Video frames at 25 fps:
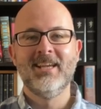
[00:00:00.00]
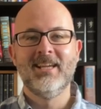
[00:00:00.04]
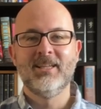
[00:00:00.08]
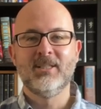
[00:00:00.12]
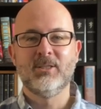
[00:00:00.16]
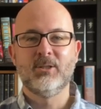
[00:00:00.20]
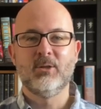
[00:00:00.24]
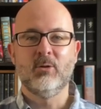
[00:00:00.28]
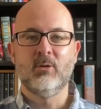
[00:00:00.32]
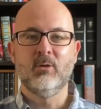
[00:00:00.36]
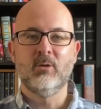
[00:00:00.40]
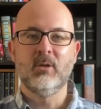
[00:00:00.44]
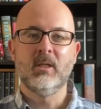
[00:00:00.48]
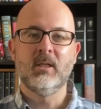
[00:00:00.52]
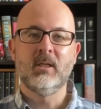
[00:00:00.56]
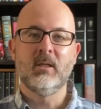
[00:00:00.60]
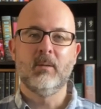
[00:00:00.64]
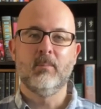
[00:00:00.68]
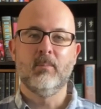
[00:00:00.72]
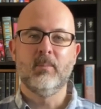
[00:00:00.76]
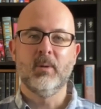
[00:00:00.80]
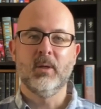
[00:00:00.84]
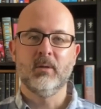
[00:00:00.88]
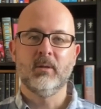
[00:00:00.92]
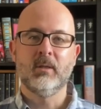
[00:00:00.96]
So you need to
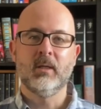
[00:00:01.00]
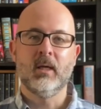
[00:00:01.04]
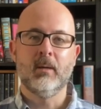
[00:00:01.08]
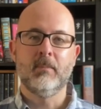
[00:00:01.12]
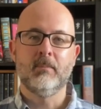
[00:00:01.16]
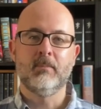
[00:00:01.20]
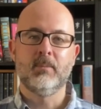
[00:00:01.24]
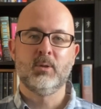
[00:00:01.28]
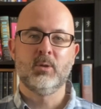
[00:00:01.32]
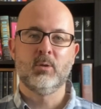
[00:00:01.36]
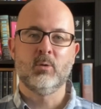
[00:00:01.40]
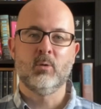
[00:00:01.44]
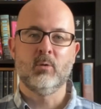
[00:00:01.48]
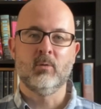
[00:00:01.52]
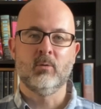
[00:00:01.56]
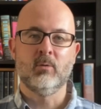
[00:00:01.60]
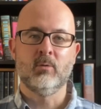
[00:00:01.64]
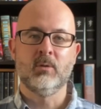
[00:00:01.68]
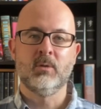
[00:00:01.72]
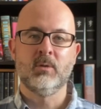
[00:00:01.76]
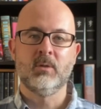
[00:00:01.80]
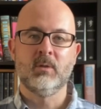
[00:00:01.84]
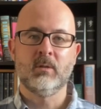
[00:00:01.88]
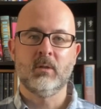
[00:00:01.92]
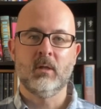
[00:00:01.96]
build up
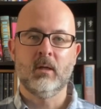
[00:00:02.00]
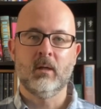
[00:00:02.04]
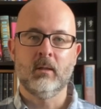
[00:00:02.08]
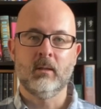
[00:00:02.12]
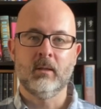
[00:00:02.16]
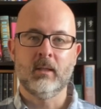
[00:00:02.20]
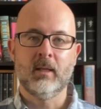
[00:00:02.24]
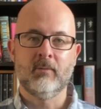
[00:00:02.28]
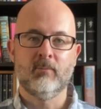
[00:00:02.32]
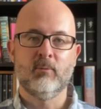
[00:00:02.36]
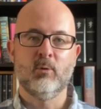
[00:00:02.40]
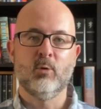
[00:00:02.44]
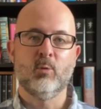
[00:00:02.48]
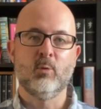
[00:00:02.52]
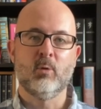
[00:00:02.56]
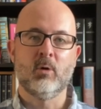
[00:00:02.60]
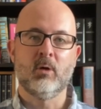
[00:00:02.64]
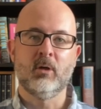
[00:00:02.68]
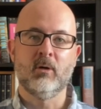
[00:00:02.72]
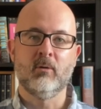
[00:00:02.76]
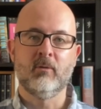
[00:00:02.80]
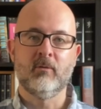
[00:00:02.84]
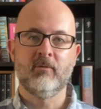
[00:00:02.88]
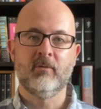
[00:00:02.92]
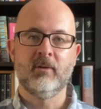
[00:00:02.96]
towards a level where
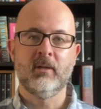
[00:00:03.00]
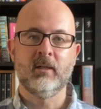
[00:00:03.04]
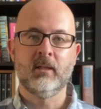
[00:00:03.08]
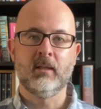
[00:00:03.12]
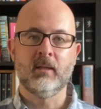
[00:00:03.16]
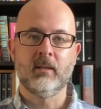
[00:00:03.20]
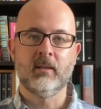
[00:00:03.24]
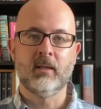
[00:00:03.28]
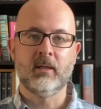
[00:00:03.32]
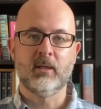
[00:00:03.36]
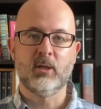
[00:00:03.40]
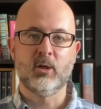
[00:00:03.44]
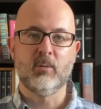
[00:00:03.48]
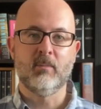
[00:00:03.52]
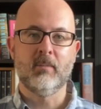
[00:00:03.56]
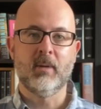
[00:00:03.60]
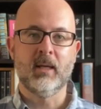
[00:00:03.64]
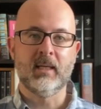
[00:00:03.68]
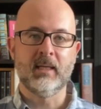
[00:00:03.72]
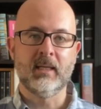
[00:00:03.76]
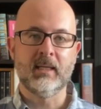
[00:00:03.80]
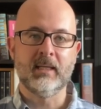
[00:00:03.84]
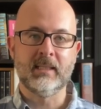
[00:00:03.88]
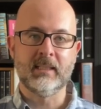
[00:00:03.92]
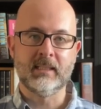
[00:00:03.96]
you're feeling like you're
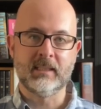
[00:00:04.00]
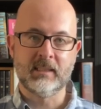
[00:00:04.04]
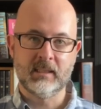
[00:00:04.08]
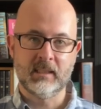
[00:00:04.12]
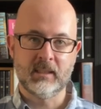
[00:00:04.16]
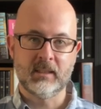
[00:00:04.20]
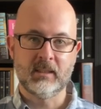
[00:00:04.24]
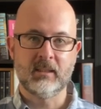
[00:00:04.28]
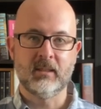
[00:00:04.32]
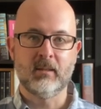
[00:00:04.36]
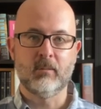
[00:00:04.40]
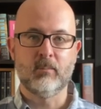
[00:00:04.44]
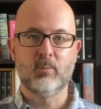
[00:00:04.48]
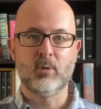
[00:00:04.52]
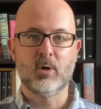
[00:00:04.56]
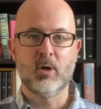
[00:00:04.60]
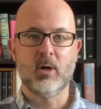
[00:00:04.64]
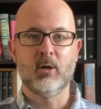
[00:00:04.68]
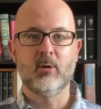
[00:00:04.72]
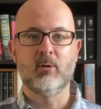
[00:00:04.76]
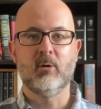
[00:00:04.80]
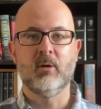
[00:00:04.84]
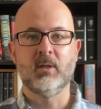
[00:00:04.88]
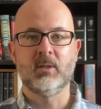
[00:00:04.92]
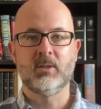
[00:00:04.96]
making consistent
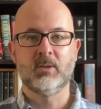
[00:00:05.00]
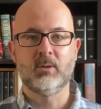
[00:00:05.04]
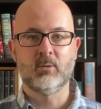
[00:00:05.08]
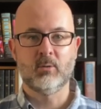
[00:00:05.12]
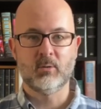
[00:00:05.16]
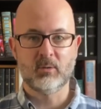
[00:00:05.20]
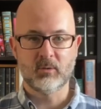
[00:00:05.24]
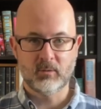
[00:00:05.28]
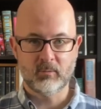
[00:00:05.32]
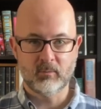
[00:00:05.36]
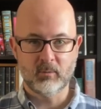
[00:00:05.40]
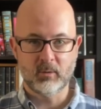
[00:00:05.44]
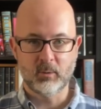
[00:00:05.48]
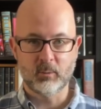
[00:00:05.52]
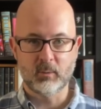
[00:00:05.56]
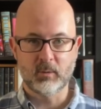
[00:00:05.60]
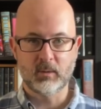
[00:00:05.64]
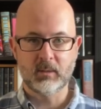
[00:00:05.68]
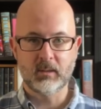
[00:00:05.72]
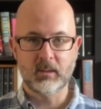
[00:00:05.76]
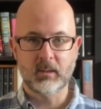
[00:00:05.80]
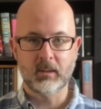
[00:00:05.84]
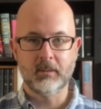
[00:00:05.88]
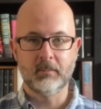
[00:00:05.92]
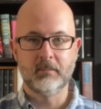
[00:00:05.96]
progress towards
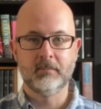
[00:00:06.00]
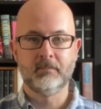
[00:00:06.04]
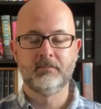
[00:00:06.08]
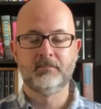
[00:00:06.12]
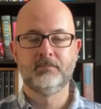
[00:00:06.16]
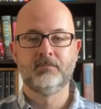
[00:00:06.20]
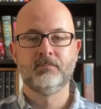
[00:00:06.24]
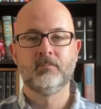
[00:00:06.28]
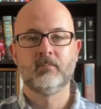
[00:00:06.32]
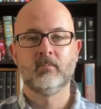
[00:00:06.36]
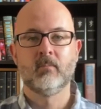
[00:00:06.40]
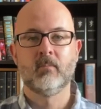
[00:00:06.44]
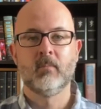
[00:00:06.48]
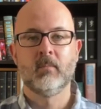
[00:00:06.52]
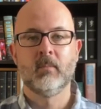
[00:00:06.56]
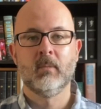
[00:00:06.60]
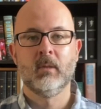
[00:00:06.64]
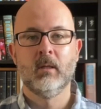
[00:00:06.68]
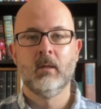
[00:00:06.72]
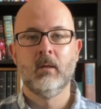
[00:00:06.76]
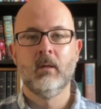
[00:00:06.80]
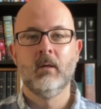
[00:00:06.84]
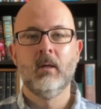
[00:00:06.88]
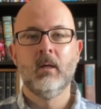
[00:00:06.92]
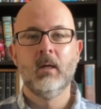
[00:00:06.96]
fluency.
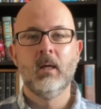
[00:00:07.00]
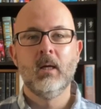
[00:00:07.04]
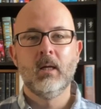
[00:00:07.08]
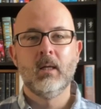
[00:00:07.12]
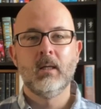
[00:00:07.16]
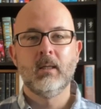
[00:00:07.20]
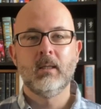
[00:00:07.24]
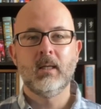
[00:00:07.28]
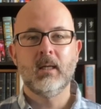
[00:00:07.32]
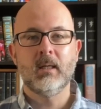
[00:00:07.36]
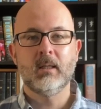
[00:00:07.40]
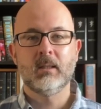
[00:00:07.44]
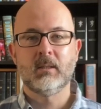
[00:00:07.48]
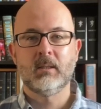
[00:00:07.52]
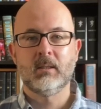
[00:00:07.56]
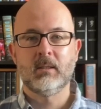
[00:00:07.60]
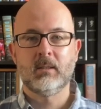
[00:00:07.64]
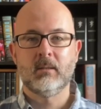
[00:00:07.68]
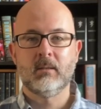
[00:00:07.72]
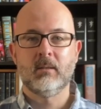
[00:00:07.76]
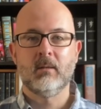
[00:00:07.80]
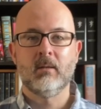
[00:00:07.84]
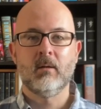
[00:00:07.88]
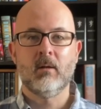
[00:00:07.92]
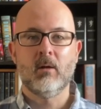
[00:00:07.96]

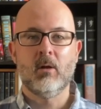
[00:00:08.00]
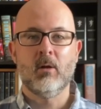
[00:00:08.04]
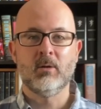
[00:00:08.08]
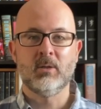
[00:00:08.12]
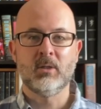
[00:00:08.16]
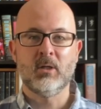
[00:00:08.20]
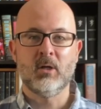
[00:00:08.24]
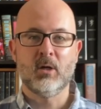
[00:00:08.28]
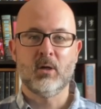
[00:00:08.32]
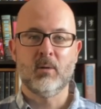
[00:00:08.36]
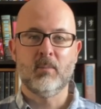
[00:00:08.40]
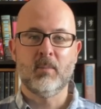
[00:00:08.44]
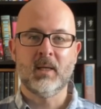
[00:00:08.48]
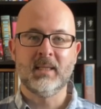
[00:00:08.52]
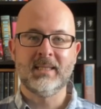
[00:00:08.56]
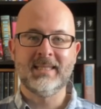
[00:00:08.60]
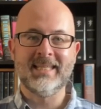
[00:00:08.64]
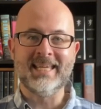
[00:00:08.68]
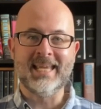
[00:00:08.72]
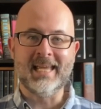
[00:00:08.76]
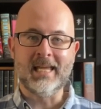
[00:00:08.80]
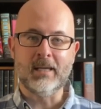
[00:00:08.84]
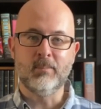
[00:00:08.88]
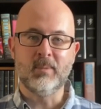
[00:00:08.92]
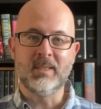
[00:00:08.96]
Next, I'll talk about the
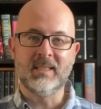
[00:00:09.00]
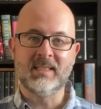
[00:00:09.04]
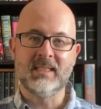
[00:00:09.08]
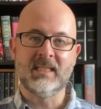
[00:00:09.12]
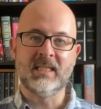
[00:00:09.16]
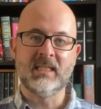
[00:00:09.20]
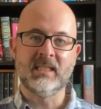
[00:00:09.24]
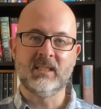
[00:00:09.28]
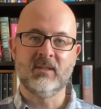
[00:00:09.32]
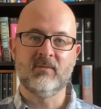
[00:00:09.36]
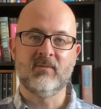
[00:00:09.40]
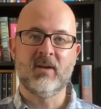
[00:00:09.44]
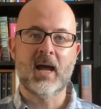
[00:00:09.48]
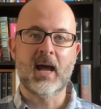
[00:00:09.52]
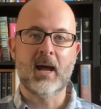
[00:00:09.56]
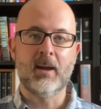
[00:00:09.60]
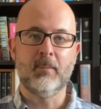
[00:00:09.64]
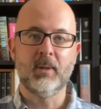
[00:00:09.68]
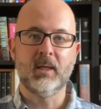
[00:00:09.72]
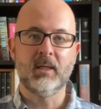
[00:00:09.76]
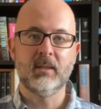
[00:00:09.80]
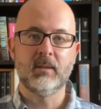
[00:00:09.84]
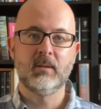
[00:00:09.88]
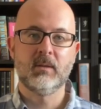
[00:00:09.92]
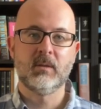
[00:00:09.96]
ABCs of
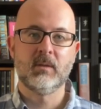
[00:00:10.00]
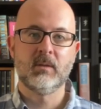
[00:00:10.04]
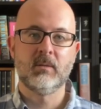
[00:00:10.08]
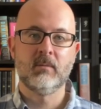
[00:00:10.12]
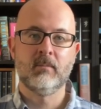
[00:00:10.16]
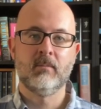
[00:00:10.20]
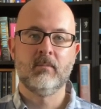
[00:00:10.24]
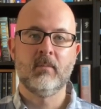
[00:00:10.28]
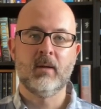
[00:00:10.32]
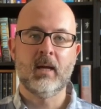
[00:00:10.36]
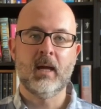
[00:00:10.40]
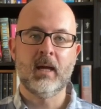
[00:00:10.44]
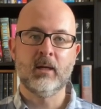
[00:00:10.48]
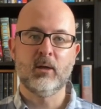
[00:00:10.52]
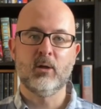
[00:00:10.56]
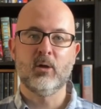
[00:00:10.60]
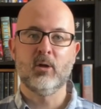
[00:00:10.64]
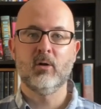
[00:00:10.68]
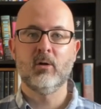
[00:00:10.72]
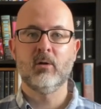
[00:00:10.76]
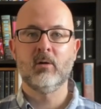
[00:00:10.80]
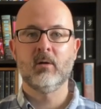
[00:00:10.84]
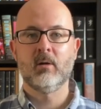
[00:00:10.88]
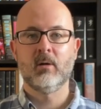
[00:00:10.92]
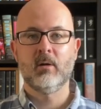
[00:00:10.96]
habits:
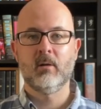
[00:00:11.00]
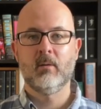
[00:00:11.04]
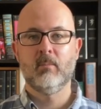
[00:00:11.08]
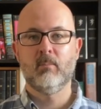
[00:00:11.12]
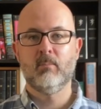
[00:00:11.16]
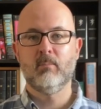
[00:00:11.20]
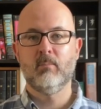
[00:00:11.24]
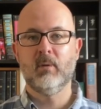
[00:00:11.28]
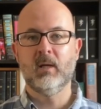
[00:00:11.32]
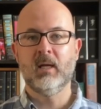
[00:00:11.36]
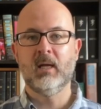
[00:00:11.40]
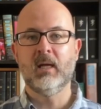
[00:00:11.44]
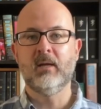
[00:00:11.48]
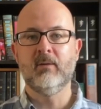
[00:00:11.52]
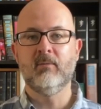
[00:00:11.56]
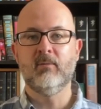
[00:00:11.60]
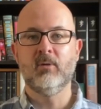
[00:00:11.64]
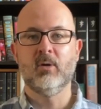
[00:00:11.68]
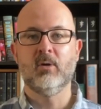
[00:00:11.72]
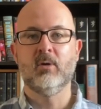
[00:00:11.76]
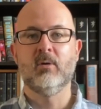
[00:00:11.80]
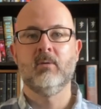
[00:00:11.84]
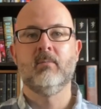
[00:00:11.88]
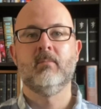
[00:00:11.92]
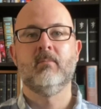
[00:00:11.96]
anchor,
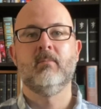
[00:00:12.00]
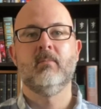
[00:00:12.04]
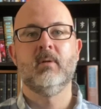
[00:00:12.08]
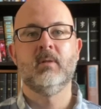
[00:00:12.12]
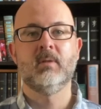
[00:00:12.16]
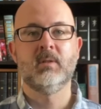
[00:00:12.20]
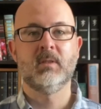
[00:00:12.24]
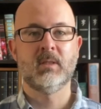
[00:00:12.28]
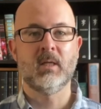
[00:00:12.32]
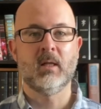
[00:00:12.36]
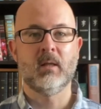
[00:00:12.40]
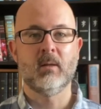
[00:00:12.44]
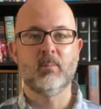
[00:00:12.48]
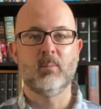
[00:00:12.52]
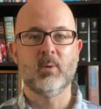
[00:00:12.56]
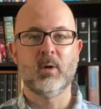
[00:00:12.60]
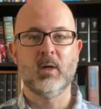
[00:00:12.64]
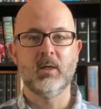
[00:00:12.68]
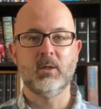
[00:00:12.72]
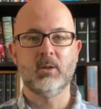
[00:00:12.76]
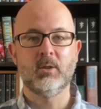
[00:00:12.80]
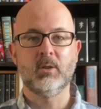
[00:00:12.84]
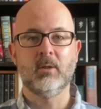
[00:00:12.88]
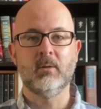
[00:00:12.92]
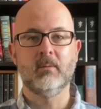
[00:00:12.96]
behavior, and
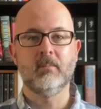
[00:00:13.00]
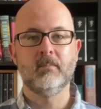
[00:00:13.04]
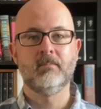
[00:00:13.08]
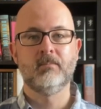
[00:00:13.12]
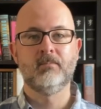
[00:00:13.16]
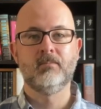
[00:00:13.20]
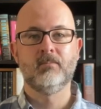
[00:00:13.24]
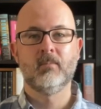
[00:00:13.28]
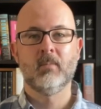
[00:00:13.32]
celebration.